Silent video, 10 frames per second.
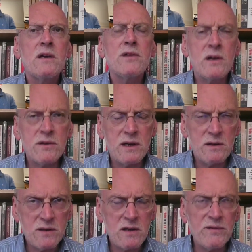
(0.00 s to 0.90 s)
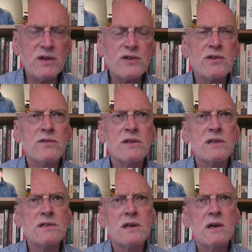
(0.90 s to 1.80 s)
the
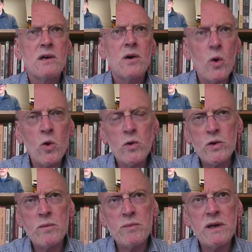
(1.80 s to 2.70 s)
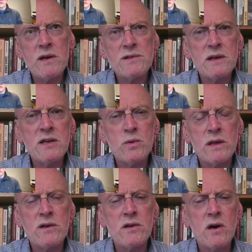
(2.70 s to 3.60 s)
conviction that all human beings
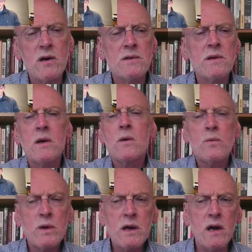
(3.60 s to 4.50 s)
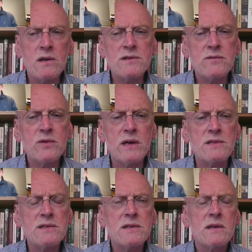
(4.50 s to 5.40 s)
are equal under God, regardless
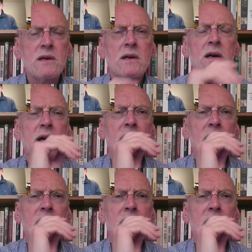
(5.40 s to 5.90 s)
of race.